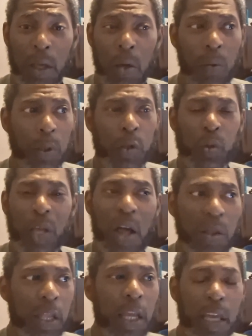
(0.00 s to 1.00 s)
what do
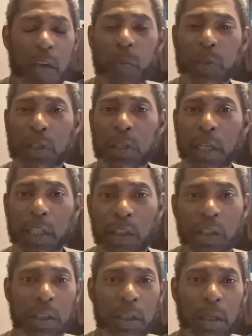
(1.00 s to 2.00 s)
y'all think he was
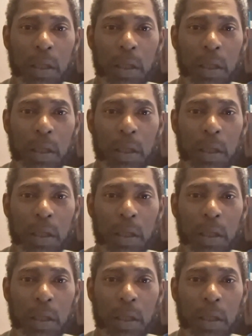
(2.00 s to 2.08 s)
teaching